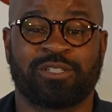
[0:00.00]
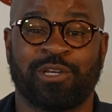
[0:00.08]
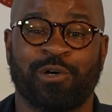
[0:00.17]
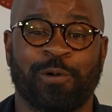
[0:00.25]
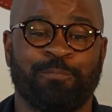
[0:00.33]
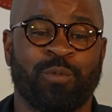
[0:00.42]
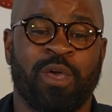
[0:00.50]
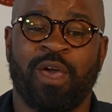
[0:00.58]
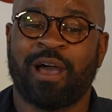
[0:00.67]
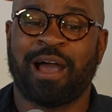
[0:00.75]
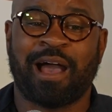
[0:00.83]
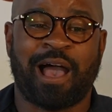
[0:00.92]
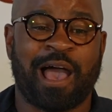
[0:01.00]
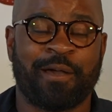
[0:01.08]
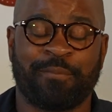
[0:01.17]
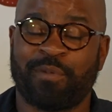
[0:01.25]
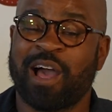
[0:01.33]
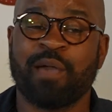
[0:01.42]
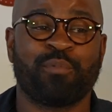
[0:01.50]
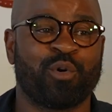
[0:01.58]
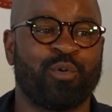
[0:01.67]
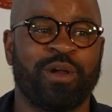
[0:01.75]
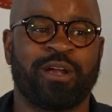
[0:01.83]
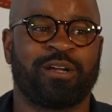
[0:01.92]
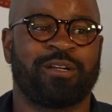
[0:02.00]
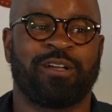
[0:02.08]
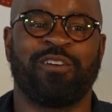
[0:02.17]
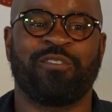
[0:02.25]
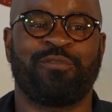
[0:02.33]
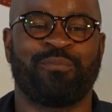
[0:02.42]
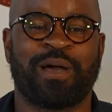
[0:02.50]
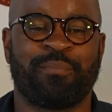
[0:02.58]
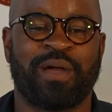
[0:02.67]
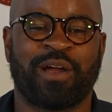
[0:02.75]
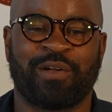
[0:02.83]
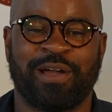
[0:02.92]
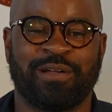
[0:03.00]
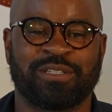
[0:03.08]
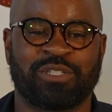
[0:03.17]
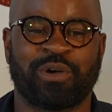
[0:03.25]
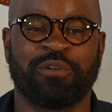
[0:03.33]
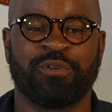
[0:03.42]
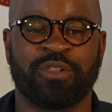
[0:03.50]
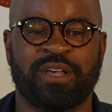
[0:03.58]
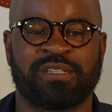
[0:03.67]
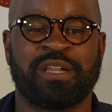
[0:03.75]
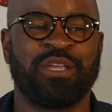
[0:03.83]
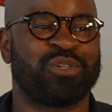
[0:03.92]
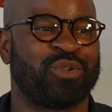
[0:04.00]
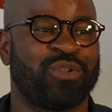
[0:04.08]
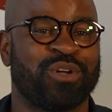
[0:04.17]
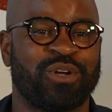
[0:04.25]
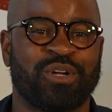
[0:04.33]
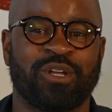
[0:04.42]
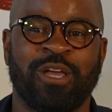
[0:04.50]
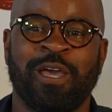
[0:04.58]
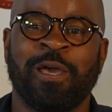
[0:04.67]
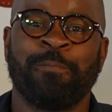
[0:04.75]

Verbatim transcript: So I am hyper aware of my background. So I realized I need to learn.